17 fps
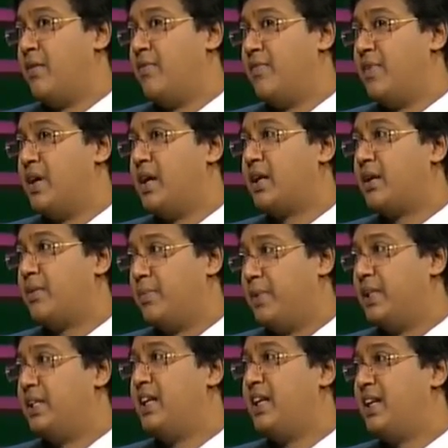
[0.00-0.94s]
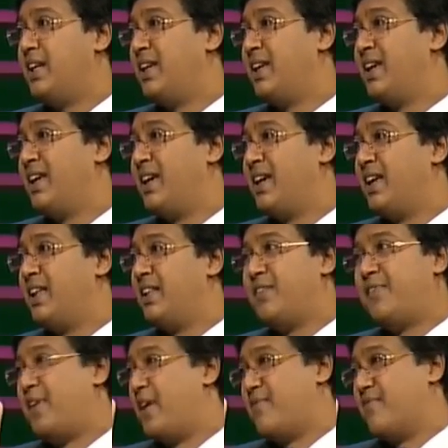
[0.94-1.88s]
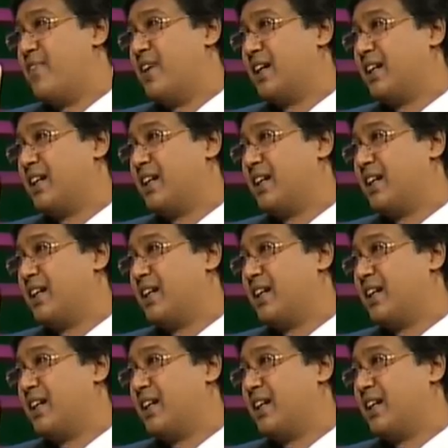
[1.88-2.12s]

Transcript: worked within the framework.